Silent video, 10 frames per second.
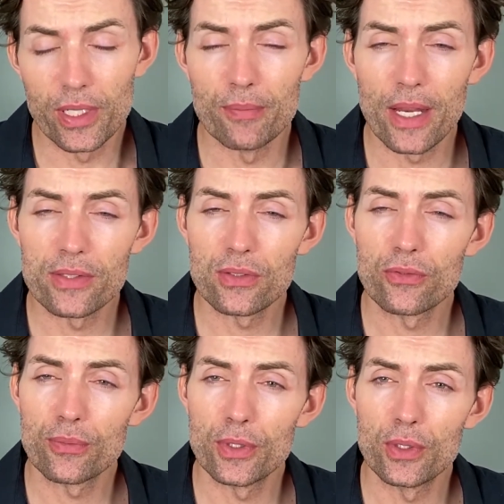in medicine
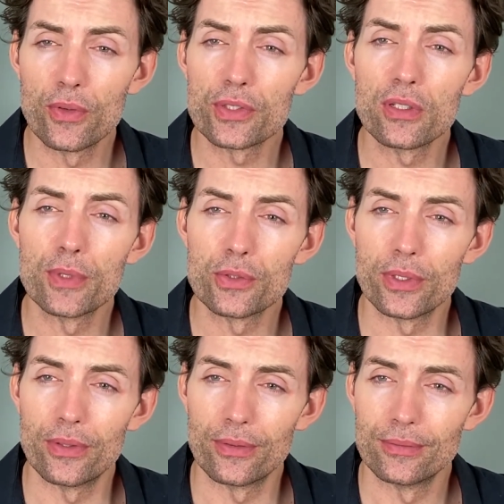from the University of Madrid.